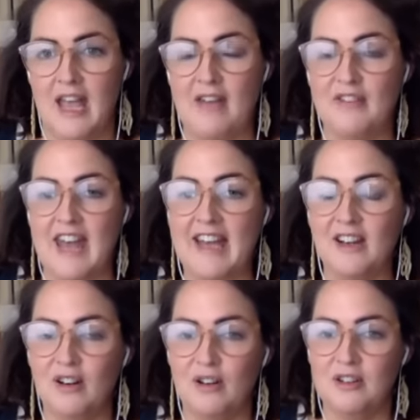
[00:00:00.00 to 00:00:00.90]
have an
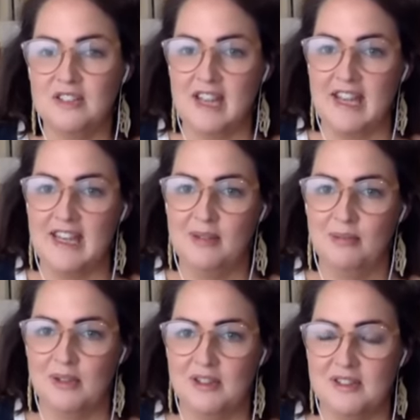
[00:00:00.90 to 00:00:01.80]
analog day
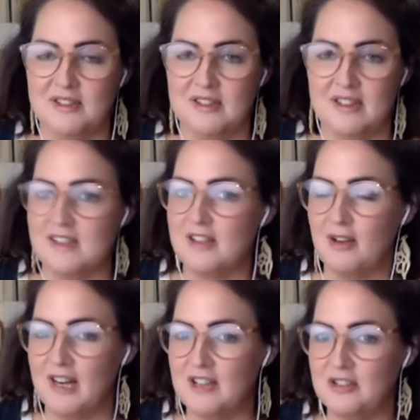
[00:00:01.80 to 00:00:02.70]
because there's
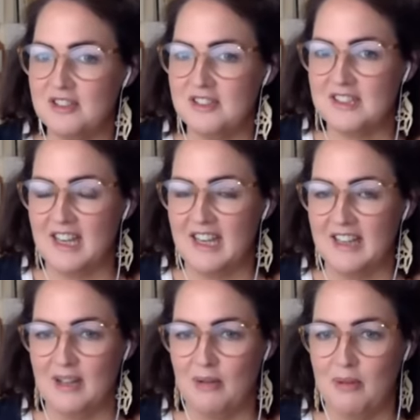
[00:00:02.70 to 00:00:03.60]
no electricity
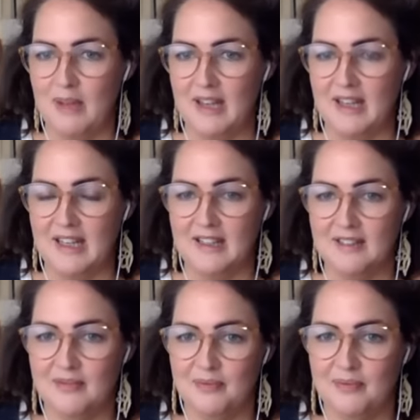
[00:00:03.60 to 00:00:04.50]
and there won't be any
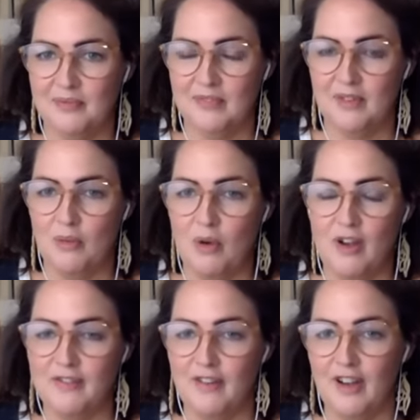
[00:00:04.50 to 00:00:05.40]

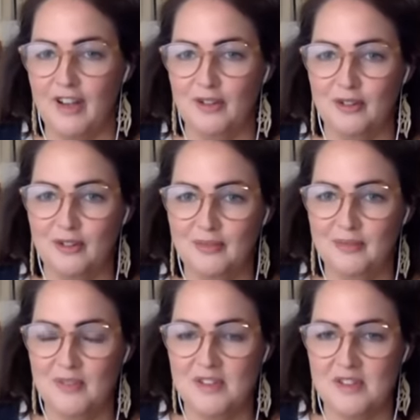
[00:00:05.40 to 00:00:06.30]
Wi-Fi, or
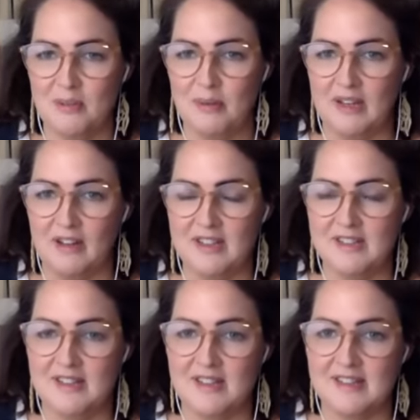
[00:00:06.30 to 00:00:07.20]
so it'd be a
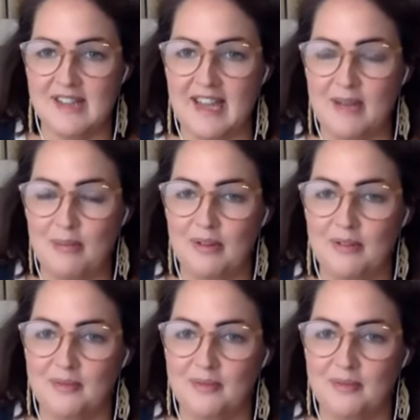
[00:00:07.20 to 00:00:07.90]
nice escape.